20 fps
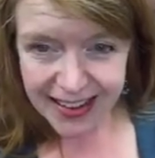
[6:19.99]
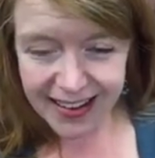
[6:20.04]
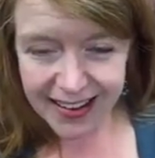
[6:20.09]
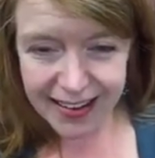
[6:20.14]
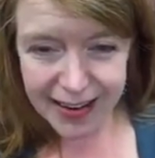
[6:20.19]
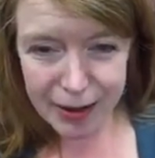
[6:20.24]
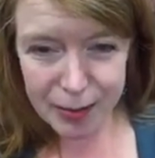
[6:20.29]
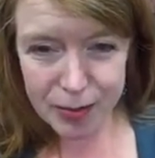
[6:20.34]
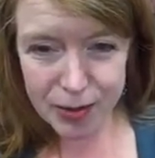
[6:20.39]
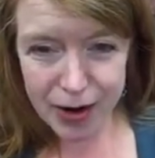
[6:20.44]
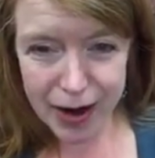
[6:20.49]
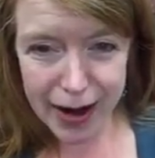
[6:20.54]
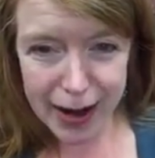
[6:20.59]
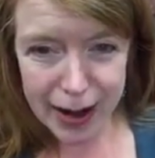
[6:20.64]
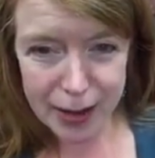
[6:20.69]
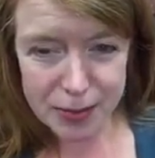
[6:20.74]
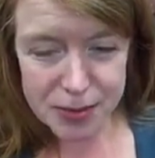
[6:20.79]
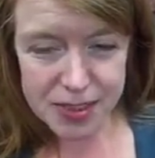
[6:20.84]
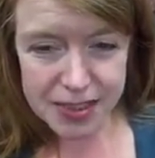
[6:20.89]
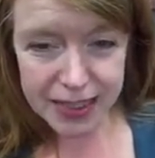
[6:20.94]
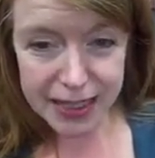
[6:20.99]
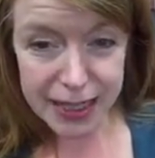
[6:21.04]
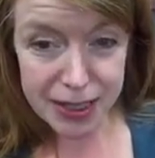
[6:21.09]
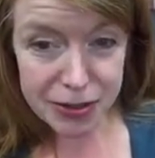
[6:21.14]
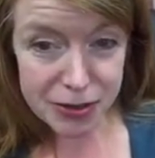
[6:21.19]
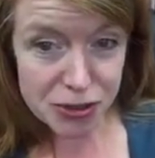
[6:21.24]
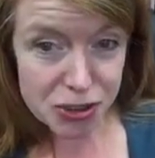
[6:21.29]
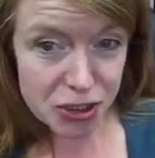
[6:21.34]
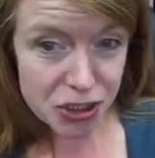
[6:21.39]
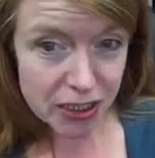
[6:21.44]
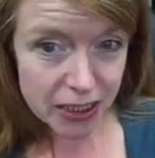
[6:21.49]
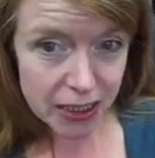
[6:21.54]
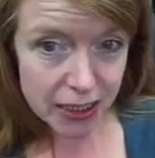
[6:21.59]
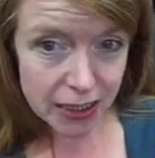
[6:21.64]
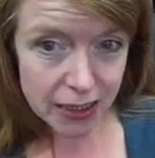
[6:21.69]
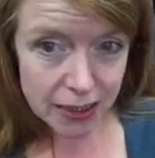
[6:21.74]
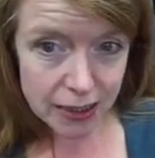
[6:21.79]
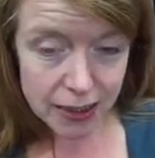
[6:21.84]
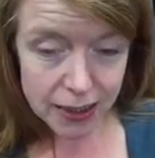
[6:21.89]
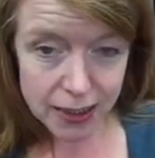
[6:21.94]
Perhaps he or
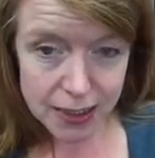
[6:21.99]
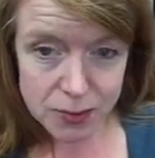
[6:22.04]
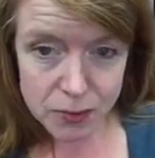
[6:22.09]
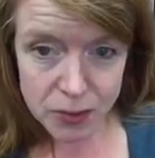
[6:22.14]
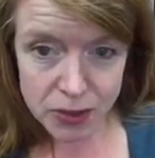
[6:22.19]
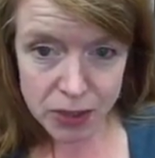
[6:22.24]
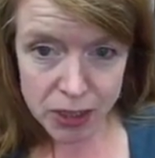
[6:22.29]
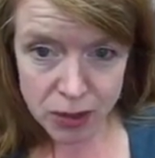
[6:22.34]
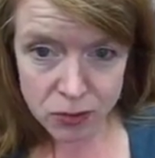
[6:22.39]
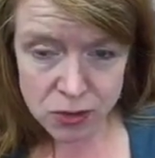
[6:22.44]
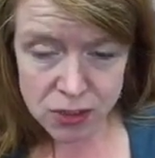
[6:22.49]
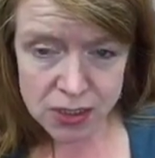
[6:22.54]
she has been known